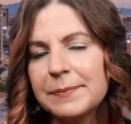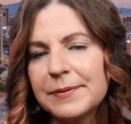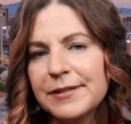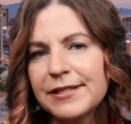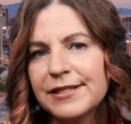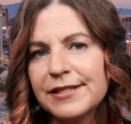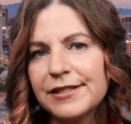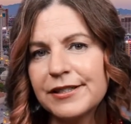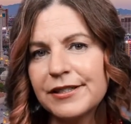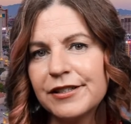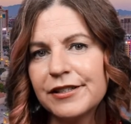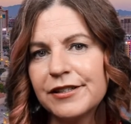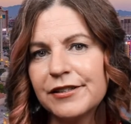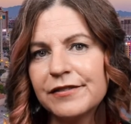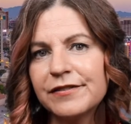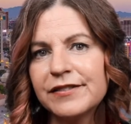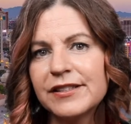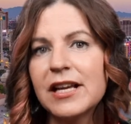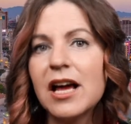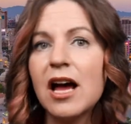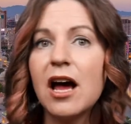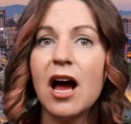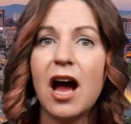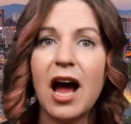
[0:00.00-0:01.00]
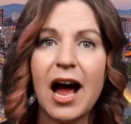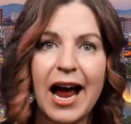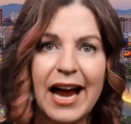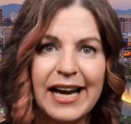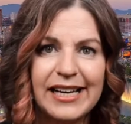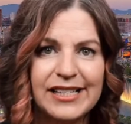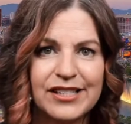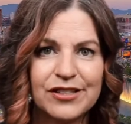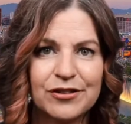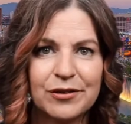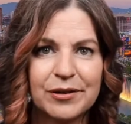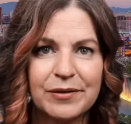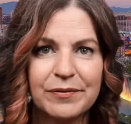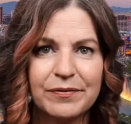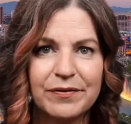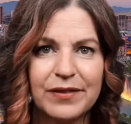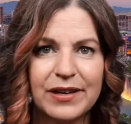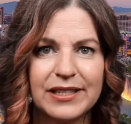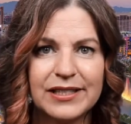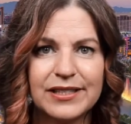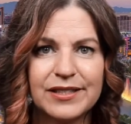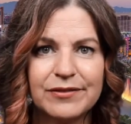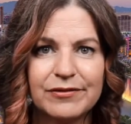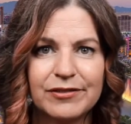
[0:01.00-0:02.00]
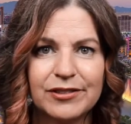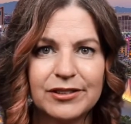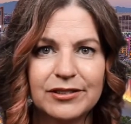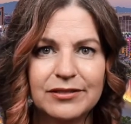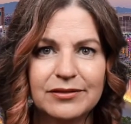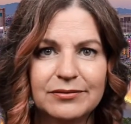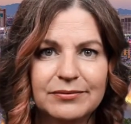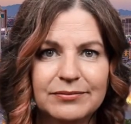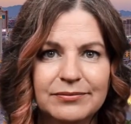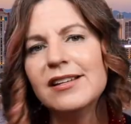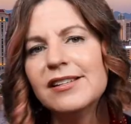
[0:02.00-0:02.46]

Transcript: Preserves Ice Cream Festival.